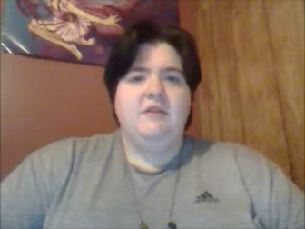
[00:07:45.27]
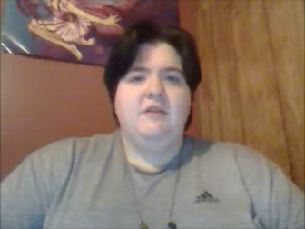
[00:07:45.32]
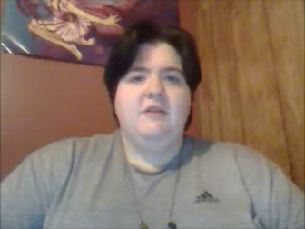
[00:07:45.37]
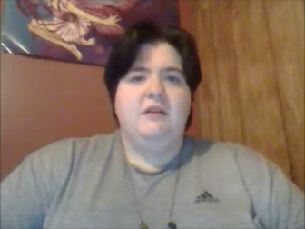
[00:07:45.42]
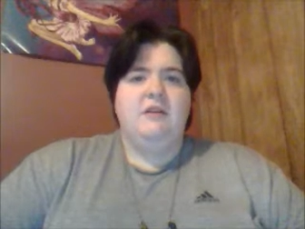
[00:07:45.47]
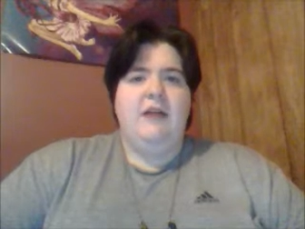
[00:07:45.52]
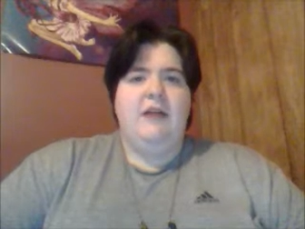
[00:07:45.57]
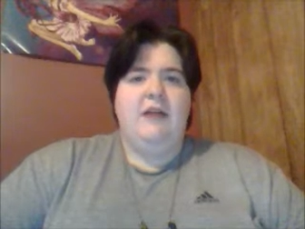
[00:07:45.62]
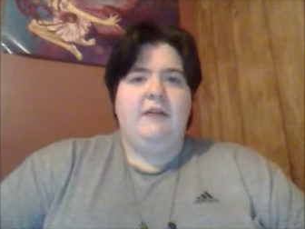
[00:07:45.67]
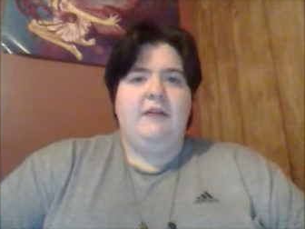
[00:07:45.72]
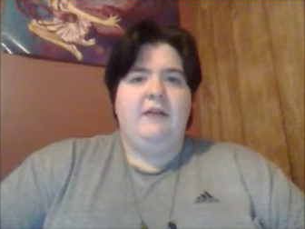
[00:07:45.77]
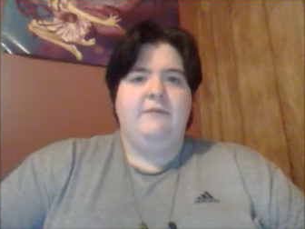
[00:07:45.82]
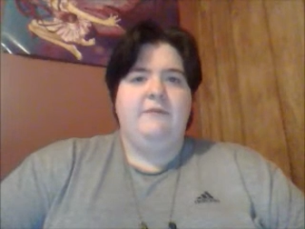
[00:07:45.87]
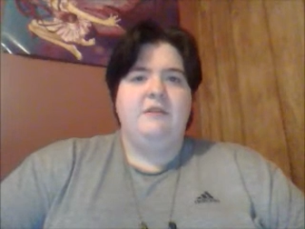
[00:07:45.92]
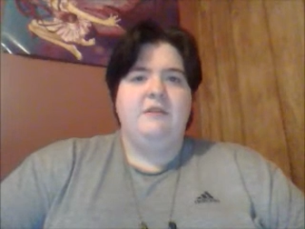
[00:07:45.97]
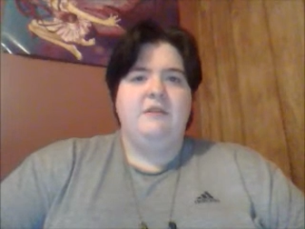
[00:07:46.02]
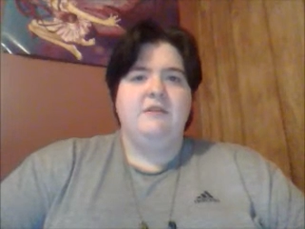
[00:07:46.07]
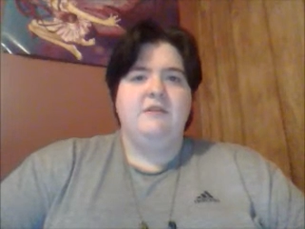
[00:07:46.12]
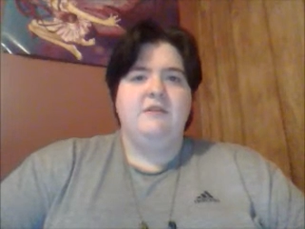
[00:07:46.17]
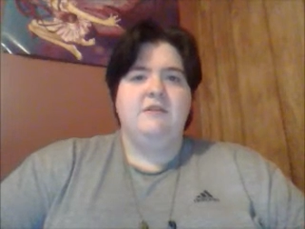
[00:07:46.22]
a lot of
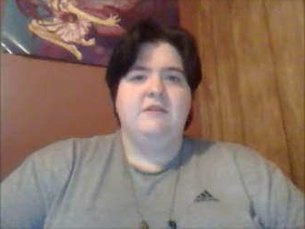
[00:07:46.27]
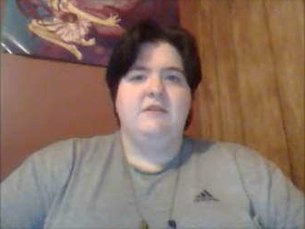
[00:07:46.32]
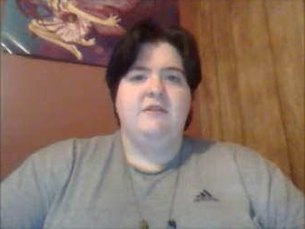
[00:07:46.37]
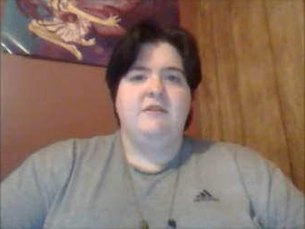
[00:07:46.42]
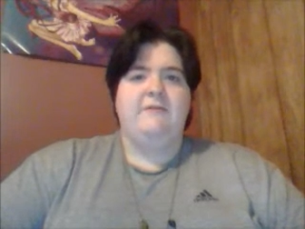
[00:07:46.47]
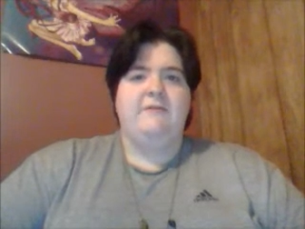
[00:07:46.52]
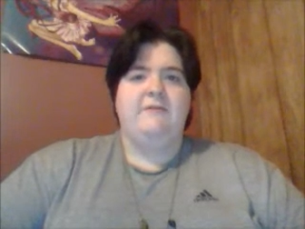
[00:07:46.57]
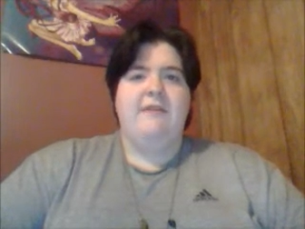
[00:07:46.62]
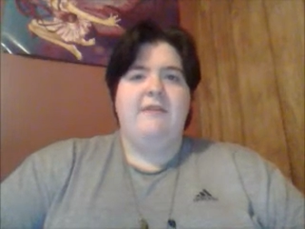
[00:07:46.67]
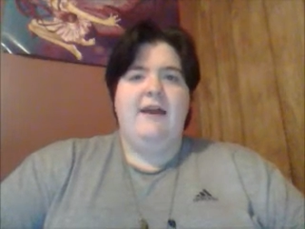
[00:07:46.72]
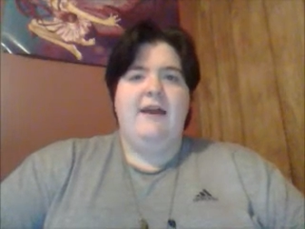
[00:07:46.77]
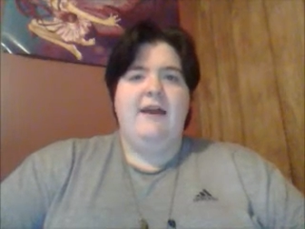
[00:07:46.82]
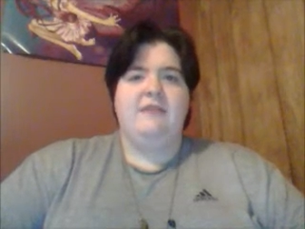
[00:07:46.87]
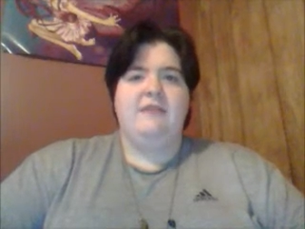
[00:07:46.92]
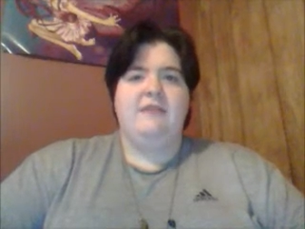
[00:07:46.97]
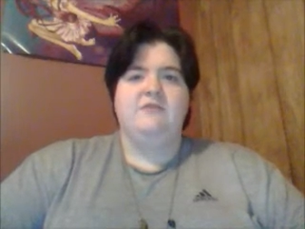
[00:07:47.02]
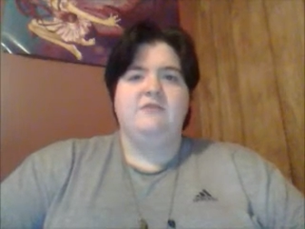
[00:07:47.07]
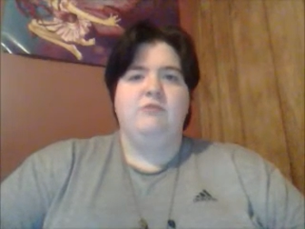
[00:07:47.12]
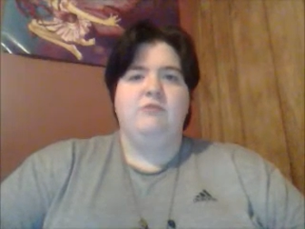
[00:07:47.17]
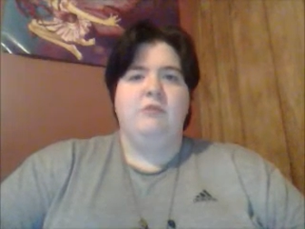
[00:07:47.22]
these
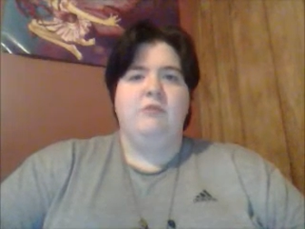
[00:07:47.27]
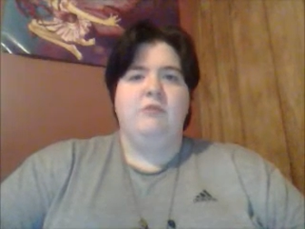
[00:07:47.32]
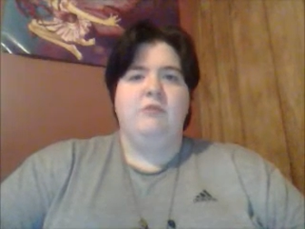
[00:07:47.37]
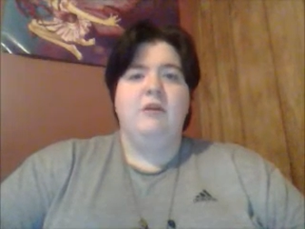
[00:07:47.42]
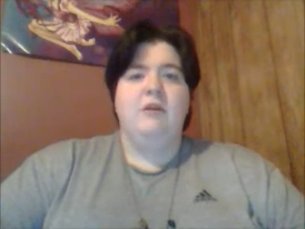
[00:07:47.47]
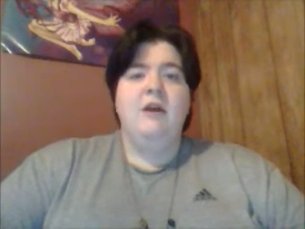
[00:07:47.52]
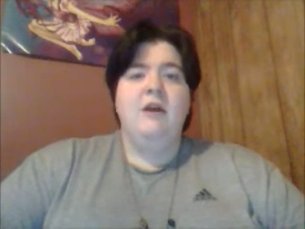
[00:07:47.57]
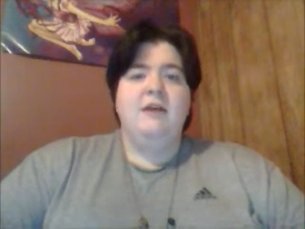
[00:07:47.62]
facts were